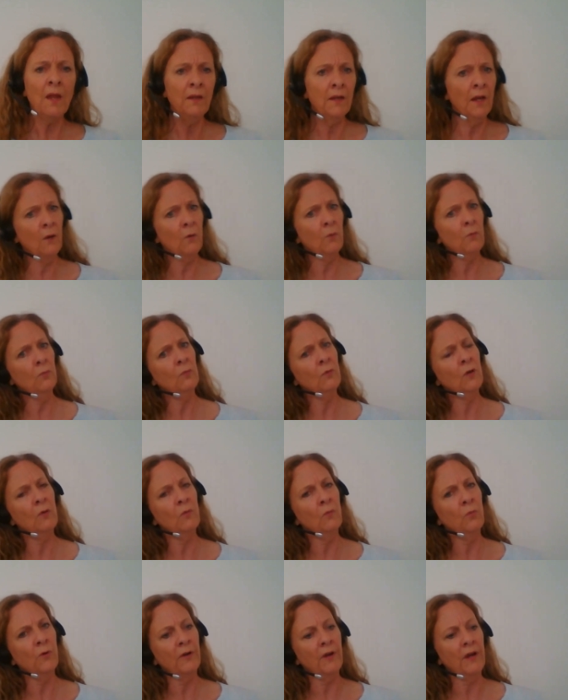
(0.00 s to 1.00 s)
Now,
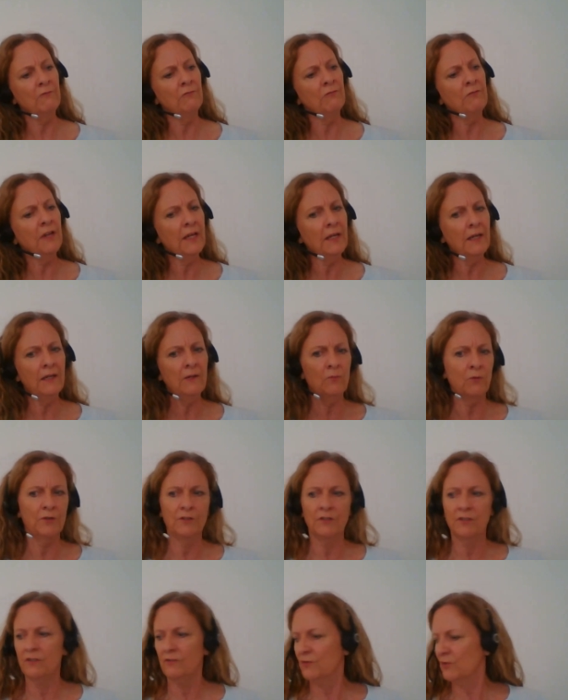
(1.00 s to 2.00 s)
what I really
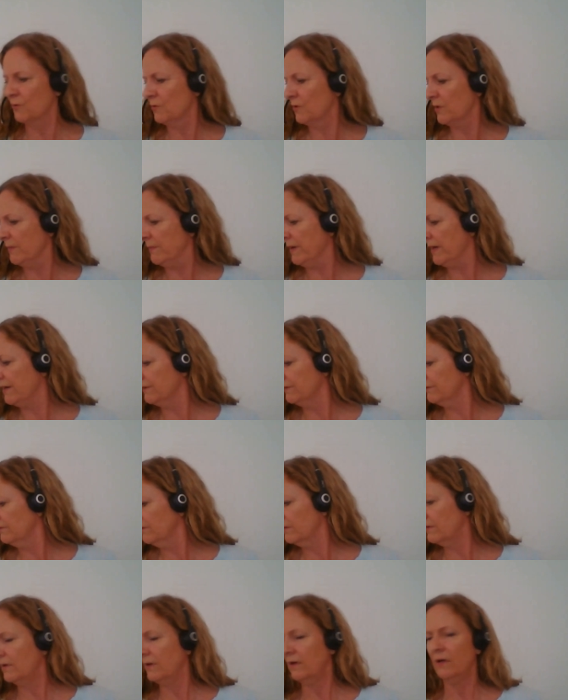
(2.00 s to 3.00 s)
want to talk about
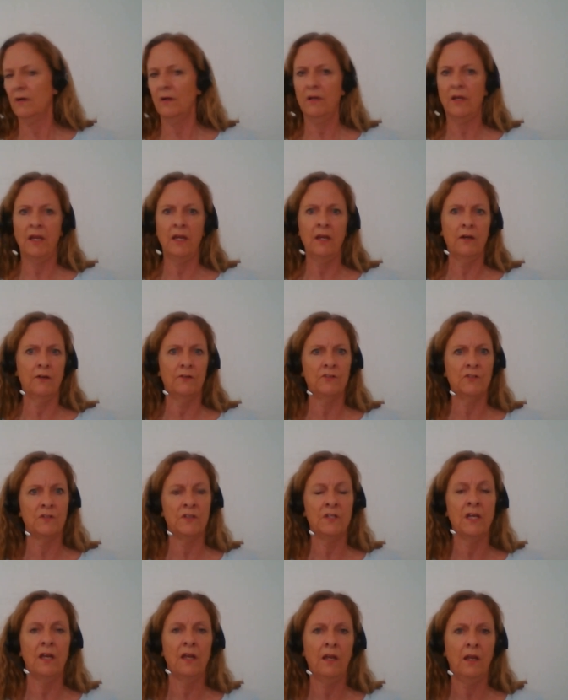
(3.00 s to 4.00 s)
here
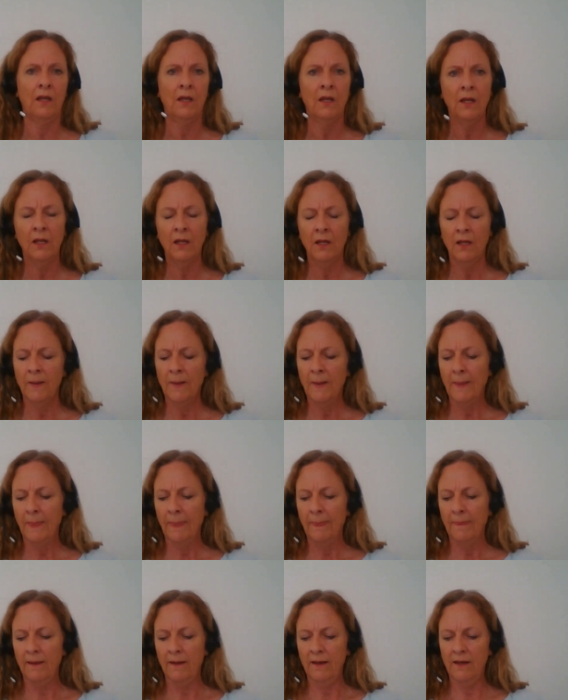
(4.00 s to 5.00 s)
today
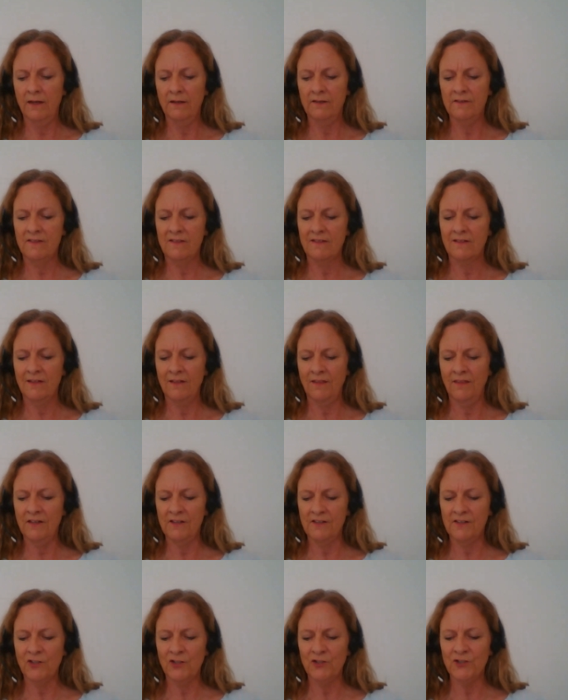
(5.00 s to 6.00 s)
is
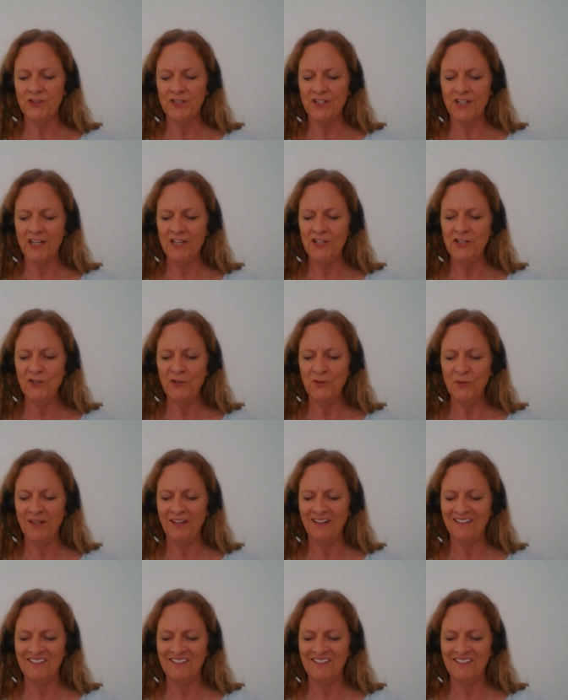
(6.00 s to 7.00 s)
this
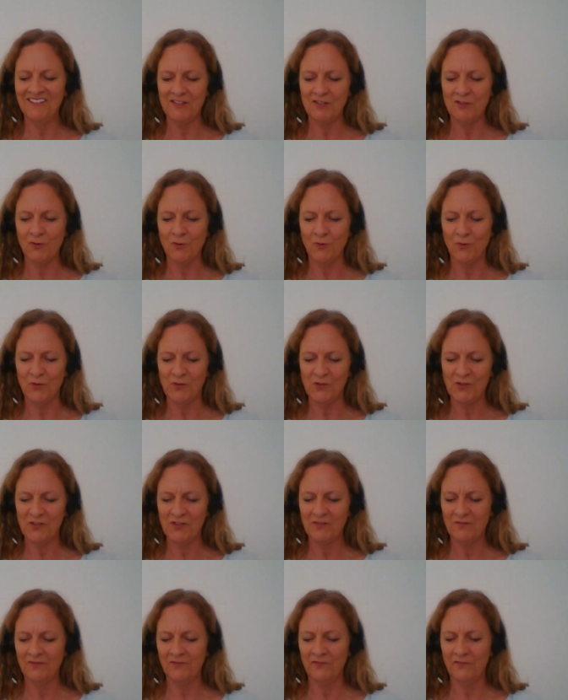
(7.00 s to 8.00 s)
continuing
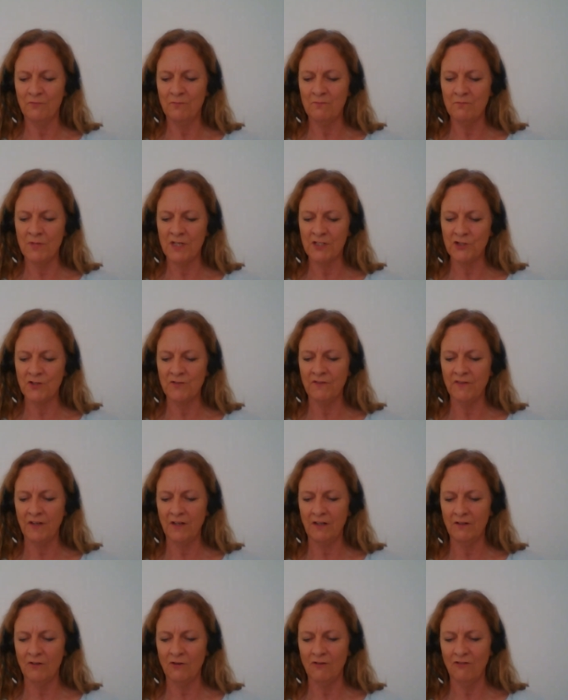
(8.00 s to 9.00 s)
discourse, much of
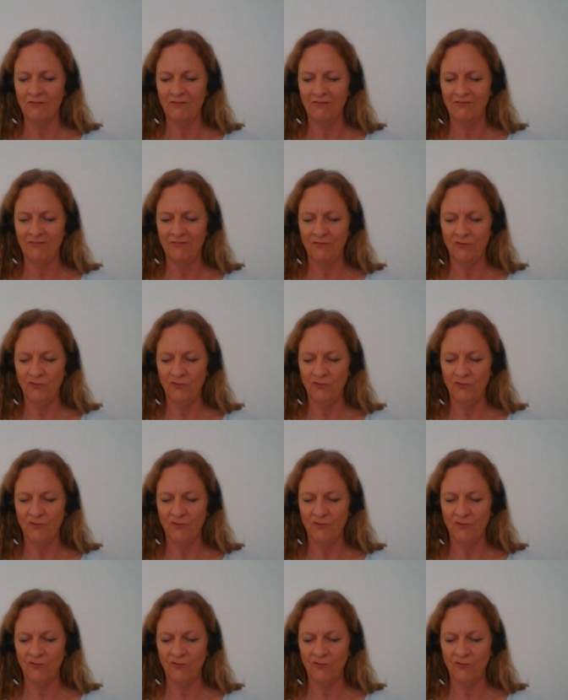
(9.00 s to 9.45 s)
it on